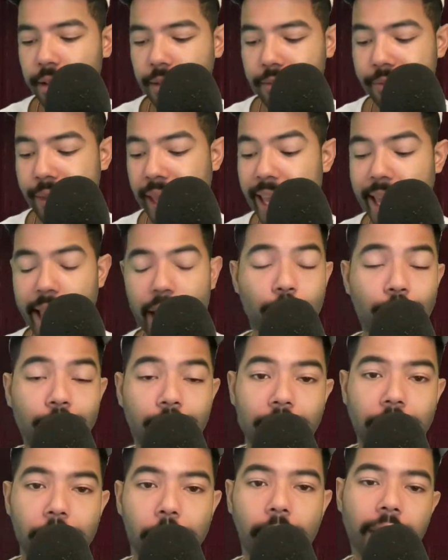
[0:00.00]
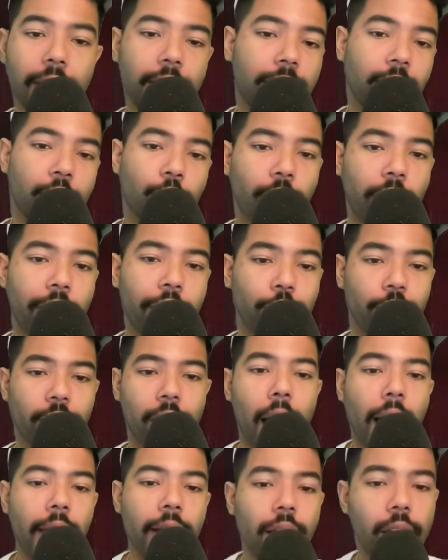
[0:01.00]
They can't really do anything, right? They're
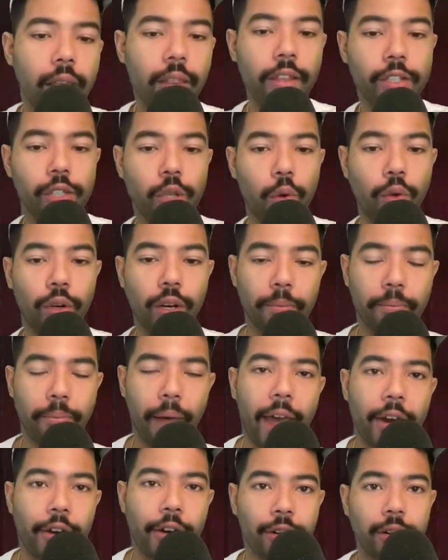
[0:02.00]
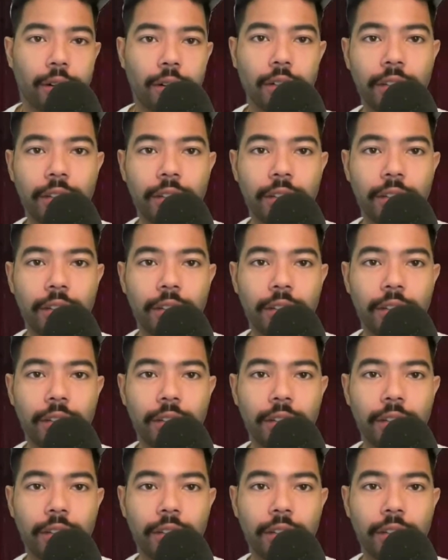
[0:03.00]
kind of in this holding pattern.